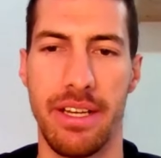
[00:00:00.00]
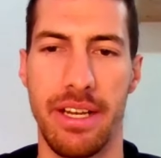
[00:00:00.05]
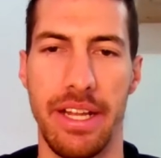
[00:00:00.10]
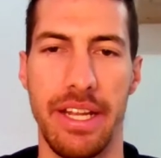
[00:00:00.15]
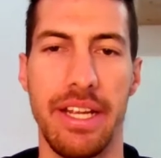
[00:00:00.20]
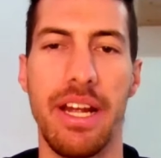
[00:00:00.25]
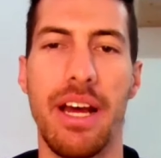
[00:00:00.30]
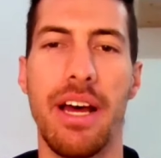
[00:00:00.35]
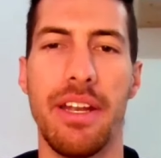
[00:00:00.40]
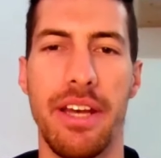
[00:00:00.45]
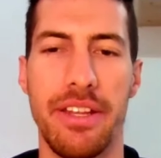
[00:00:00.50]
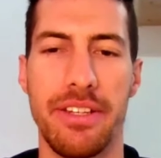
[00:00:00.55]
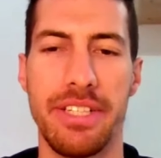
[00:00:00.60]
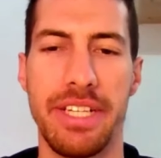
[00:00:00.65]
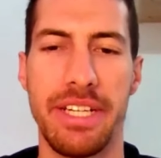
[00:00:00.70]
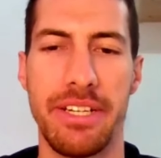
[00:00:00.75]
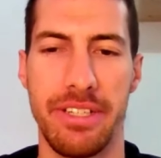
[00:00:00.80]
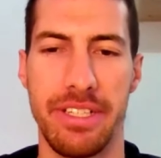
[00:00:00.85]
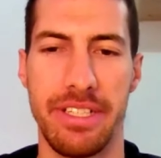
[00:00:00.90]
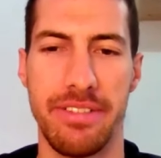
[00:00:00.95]
And another
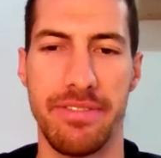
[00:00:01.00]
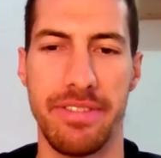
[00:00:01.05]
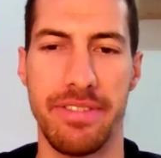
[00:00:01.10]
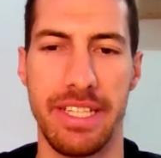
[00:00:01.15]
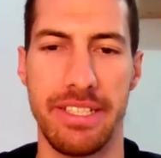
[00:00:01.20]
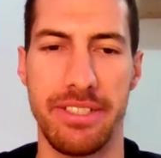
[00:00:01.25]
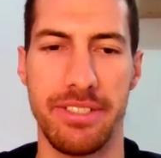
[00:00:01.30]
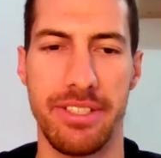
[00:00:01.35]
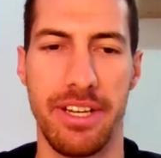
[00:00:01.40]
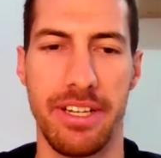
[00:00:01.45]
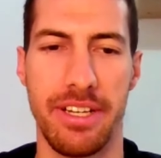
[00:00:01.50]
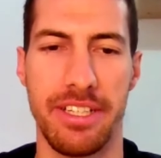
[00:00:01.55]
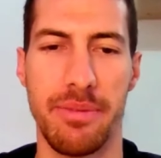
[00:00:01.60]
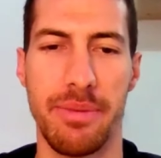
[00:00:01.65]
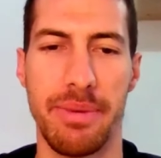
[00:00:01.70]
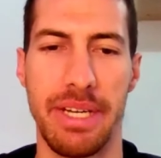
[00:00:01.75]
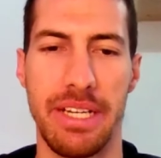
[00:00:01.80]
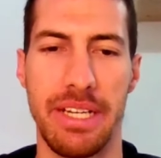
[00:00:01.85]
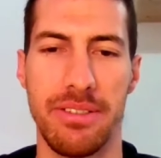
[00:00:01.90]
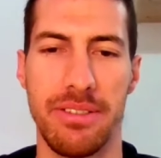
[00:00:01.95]
narrative that they're talking
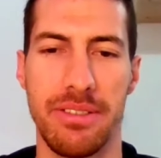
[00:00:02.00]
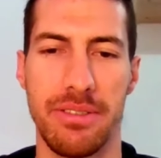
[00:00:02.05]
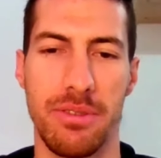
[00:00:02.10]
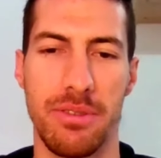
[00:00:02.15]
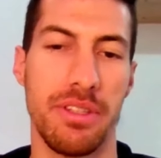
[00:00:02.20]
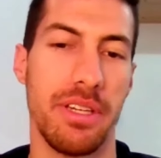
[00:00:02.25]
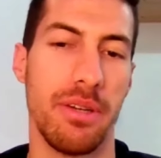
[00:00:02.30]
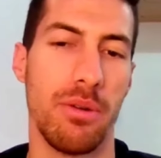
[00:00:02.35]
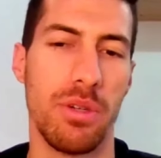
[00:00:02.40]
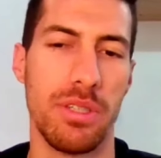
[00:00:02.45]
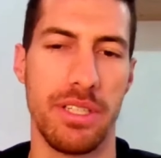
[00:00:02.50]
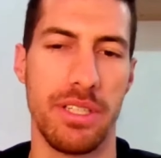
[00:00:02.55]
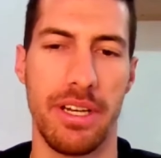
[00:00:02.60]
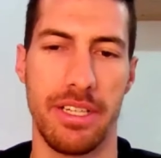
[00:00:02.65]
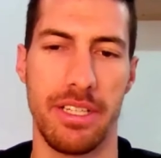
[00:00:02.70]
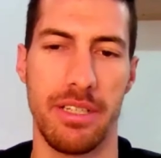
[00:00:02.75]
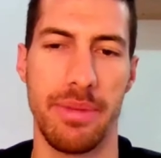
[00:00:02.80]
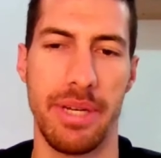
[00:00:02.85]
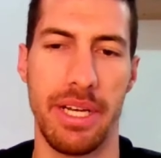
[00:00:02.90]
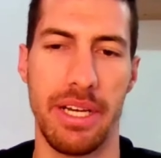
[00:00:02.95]
about, or they were
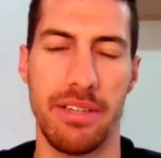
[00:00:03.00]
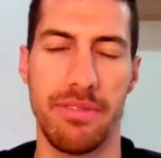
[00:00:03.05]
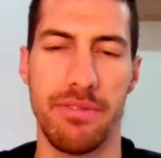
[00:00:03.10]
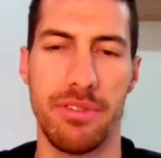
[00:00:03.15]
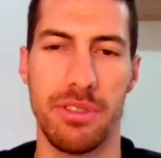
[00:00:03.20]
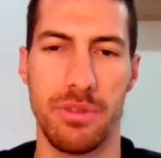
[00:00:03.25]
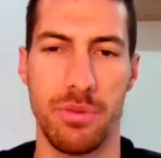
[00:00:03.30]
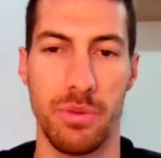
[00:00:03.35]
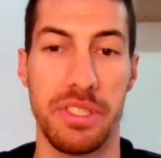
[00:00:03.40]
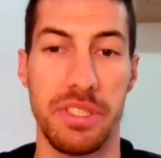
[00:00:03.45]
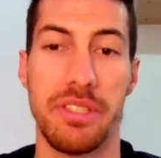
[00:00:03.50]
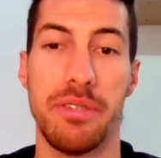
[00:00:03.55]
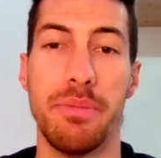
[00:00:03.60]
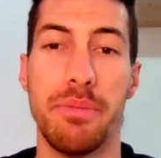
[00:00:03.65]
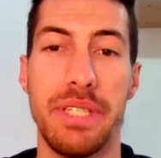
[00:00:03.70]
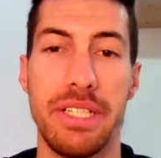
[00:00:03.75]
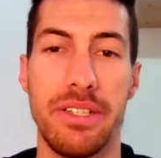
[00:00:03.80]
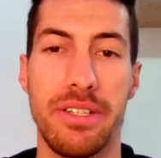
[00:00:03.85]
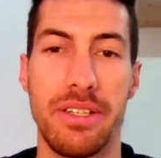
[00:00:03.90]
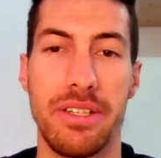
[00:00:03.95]
talking about at first, was the
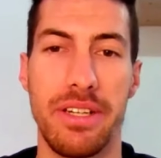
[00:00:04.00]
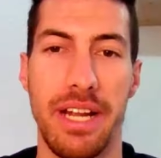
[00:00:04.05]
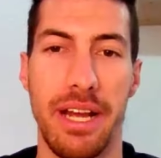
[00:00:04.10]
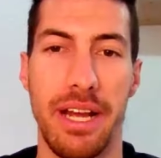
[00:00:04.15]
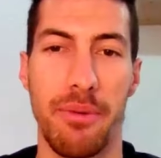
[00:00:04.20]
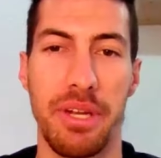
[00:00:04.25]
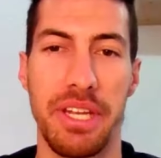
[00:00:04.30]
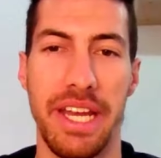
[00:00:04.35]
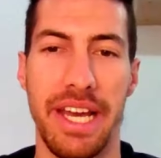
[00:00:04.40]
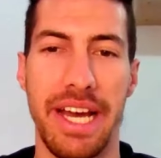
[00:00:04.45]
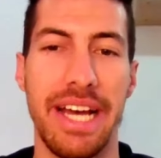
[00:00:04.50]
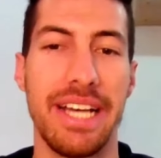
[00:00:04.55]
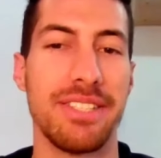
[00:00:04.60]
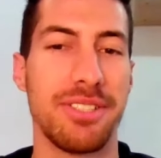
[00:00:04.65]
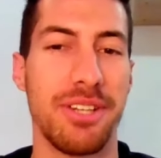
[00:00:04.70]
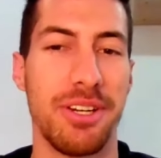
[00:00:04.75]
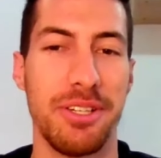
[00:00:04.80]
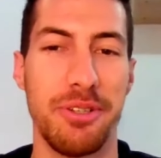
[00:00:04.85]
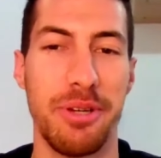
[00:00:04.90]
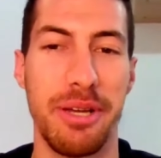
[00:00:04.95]
beer. I wanted to
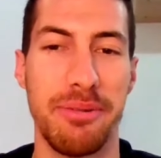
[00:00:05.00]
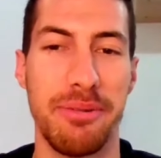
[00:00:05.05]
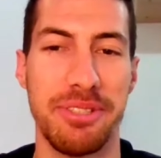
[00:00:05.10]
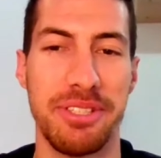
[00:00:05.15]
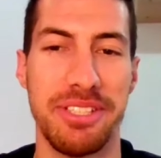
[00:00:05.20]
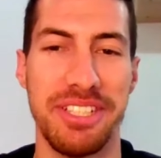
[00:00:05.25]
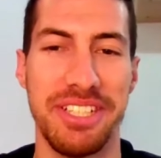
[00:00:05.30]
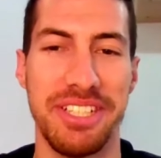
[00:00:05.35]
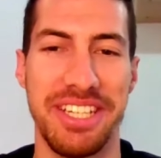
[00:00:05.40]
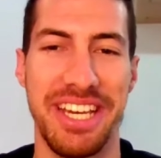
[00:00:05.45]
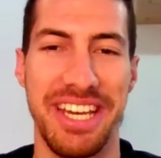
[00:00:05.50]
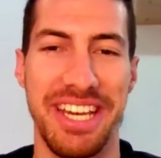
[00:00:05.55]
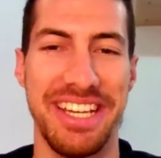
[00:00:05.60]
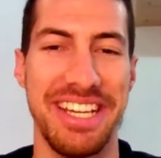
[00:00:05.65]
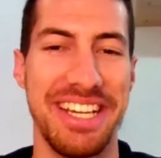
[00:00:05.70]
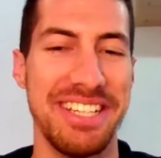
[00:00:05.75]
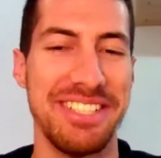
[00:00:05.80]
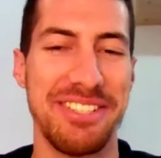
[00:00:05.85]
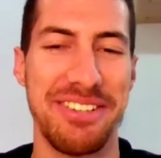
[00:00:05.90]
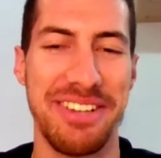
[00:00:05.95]
ask, are you able to,
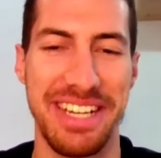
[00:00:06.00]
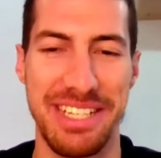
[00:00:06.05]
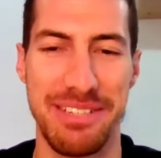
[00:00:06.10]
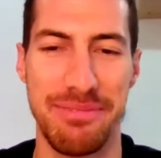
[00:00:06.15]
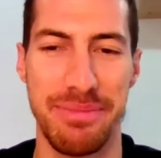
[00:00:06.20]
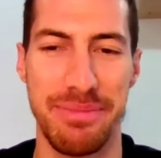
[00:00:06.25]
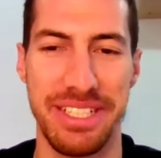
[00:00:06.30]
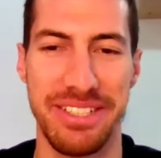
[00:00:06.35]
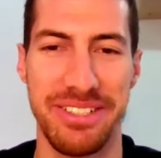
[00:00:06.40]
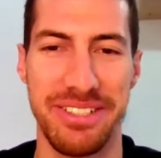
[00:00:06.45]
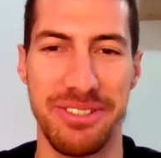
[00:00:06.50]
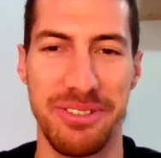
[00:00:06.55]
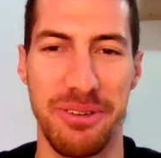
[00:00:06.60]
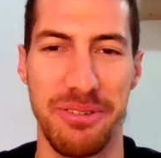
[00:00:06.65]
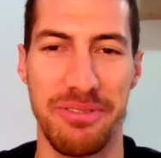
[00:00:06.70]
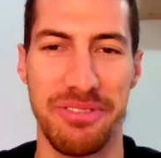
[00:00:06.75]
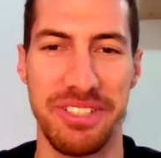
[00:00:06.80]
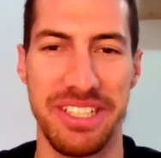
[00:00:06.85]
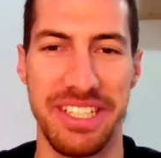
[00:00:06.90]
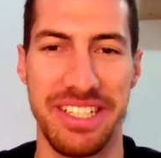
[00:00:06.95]
is there any beer
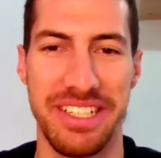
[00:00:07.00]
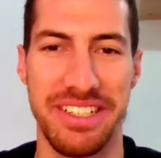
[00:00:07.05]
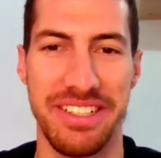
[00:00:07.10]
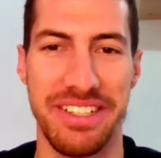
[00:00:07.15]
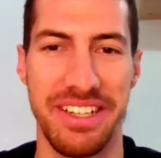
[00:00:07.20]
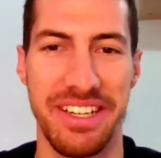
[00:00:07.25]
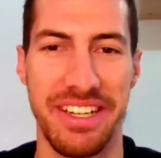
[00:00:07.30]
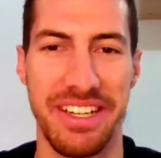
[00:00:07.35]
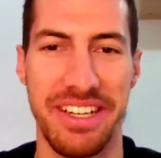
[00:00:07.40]
over there?